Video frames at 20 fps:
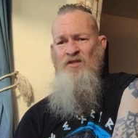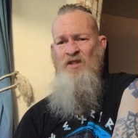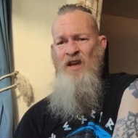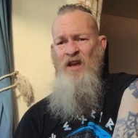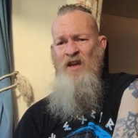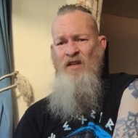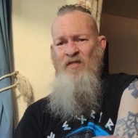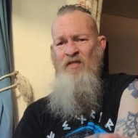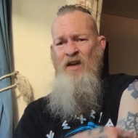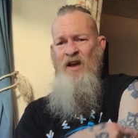
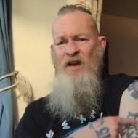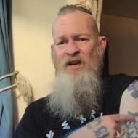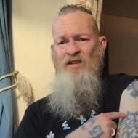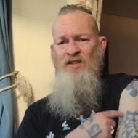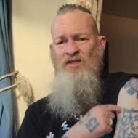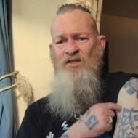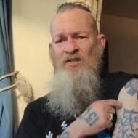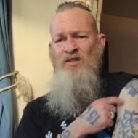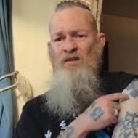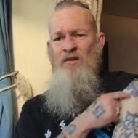there. That
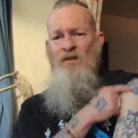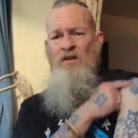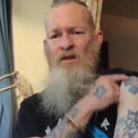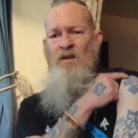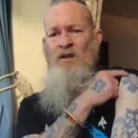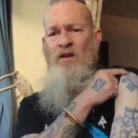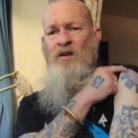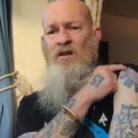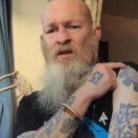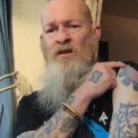is
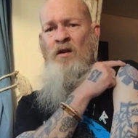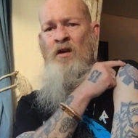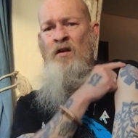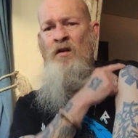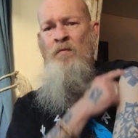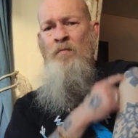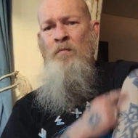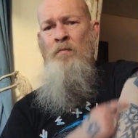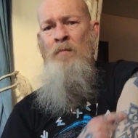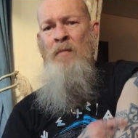
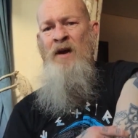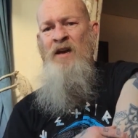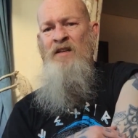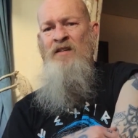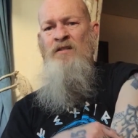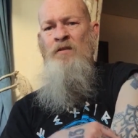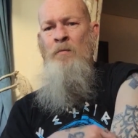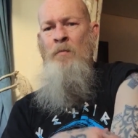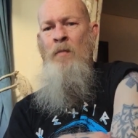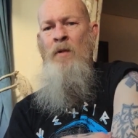kind of
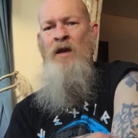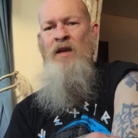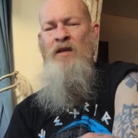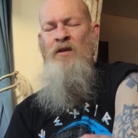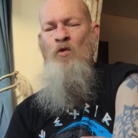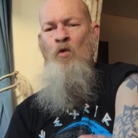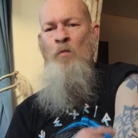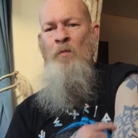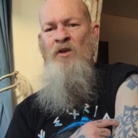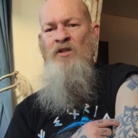made to
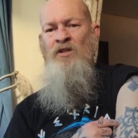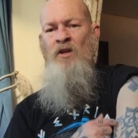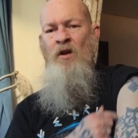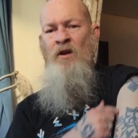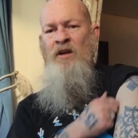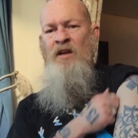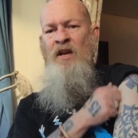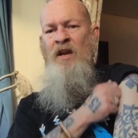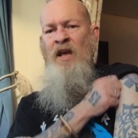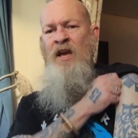make almost
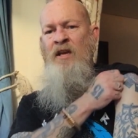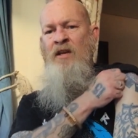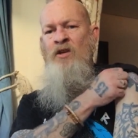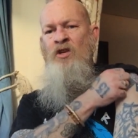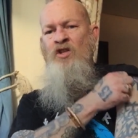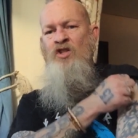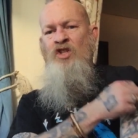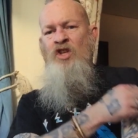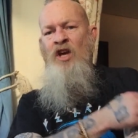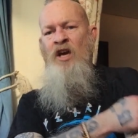like an
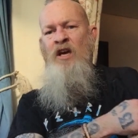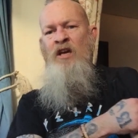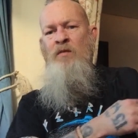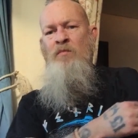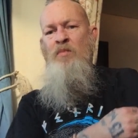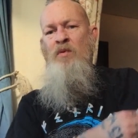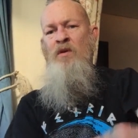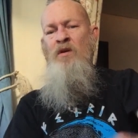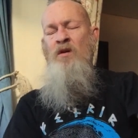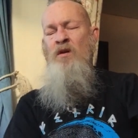anchor
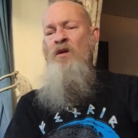shape.